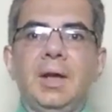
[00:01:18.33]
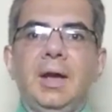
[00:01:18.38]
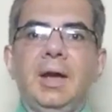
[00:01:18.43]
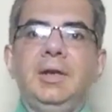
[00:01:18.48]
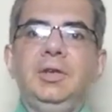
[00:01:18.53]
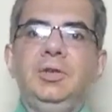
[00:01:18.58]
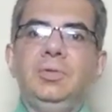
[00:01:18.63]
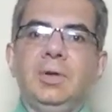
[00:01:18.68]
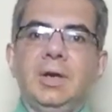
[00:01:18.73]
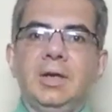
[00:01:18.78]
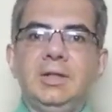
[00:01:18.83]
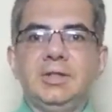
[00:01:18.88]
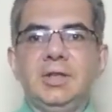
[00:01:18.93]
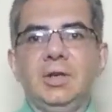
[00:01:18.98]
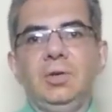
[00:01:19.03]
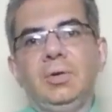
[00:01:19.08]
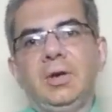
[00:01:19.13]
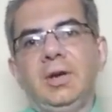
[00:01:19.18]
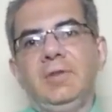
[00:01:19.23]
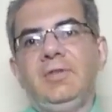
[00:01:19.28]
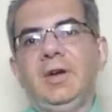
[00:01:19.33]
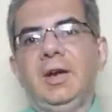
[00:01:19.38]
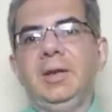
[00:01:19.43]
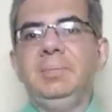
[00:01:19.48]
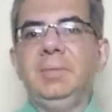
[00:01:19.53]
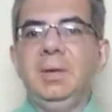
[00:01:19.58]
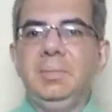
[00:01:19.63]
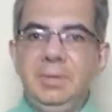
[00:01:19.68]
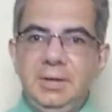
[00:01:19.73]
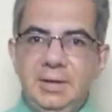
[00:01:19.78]
and you can say okay,
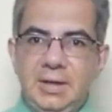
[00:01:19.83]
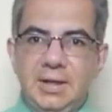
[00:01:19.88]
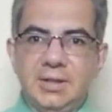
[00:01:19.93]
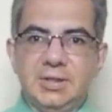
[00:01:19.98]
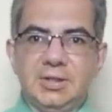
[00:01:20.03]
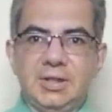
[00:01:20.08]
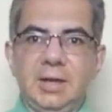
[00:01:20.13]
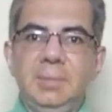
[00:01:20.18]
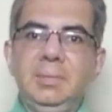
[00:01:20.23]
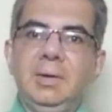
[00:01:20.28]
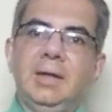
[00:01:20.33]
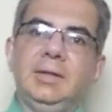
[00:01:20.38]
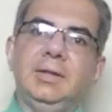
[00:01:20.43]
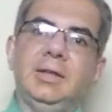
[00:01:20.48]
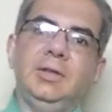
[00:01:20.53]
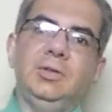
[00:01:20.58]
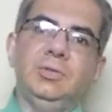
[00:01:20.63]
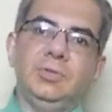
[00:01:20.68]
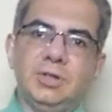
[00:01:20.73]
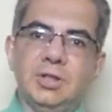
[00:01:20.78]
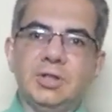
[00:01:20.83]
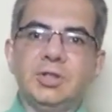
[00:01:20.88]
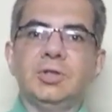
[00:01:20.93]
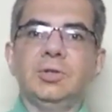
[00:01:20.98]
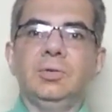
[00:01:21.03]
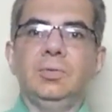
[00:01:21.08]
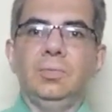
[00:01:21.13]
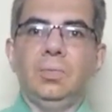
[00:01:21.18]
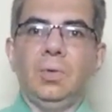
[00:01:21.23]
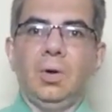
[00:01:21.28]
fine, maybe next time, and then you
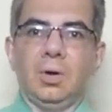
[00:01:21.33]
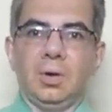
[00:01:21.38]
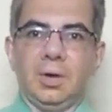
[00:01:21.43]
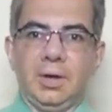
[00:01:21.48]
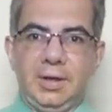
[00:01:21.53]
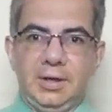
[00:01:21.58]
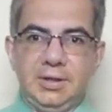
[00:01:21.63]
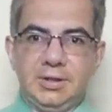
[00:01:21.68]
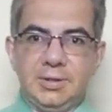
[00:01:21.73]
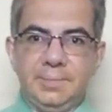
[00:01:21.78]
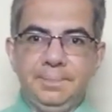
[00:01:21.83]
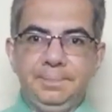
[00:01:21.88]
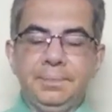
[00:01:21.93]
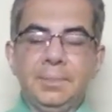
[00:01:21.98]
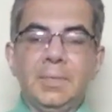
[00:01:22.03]
just walk ahead.